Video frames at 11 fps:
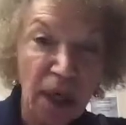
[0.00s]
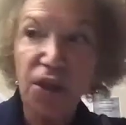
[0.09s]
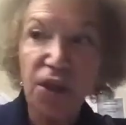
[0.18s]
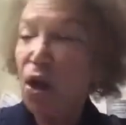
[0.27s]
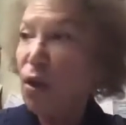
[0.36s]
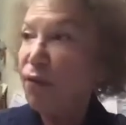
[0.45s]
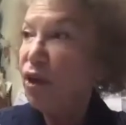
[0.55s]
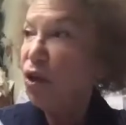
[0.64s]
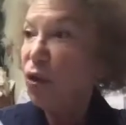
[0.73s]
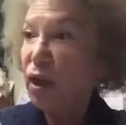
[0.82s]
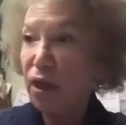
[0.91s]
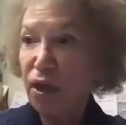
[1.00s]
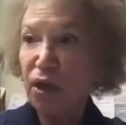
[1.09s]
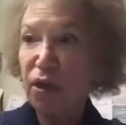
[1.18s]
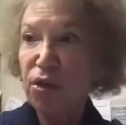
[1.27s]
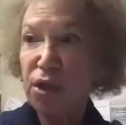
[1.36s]
So if you can
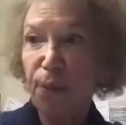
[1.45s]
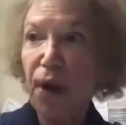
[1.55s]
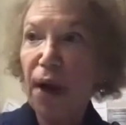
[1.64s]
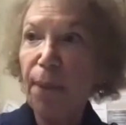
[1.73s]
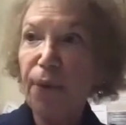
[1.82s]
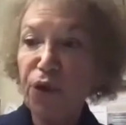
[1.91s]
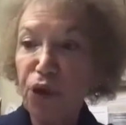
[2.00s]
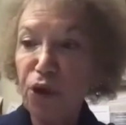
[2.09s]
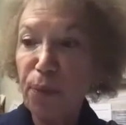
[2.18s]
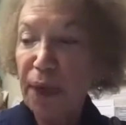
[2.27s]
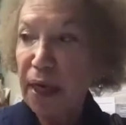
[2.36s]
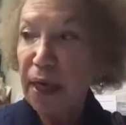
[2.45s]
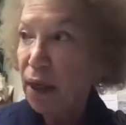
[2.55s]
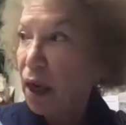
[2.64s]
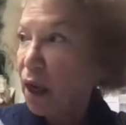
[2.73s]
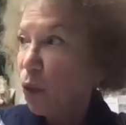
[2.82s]
use the proper terpene
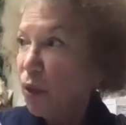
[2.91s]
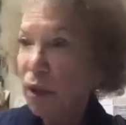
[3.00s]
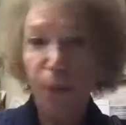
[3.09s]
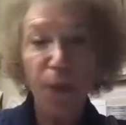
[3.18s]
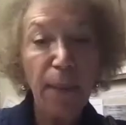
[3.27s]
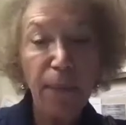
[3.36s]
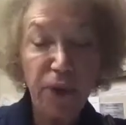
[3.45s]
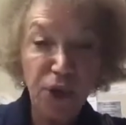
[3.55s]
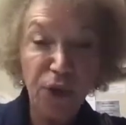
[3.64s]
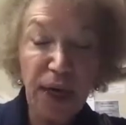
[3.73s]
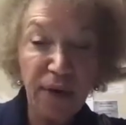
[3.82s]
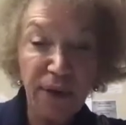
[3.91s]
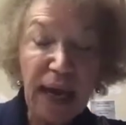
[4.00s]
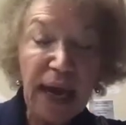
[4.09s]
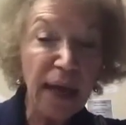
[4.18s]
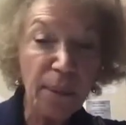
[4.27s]
with the proper strain of
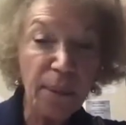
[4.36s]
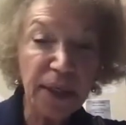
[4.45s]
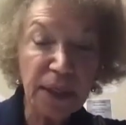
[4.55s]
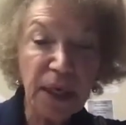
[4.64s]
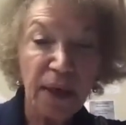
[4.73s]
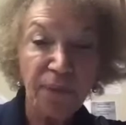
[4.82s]
cannabis,